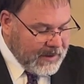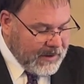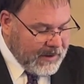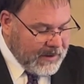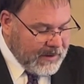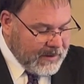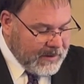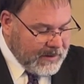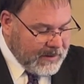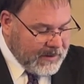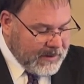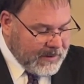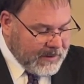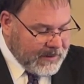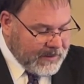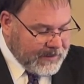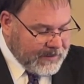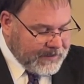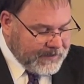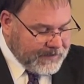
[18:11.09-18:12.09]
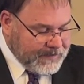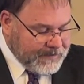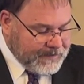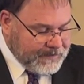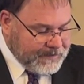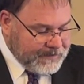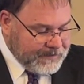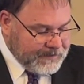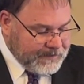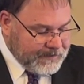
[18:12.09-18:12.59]

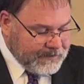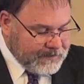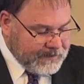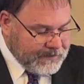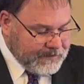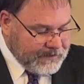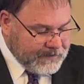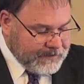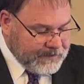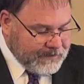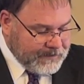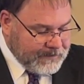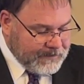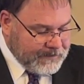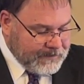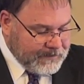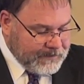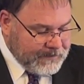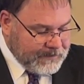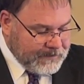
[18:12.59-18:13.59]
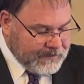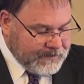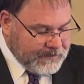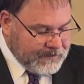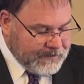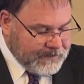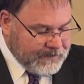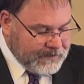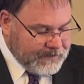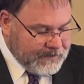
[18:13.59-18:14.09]

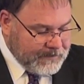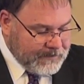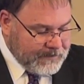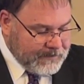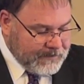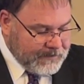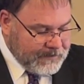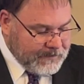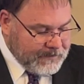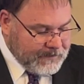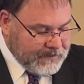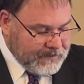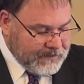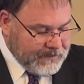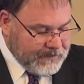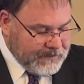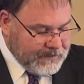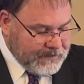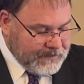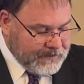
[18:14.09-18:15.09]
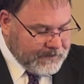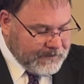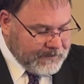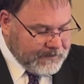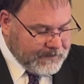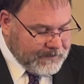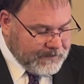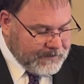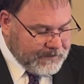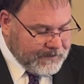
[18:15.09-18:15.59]

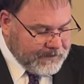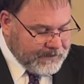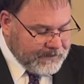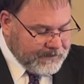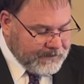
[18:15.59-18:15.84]
(silence)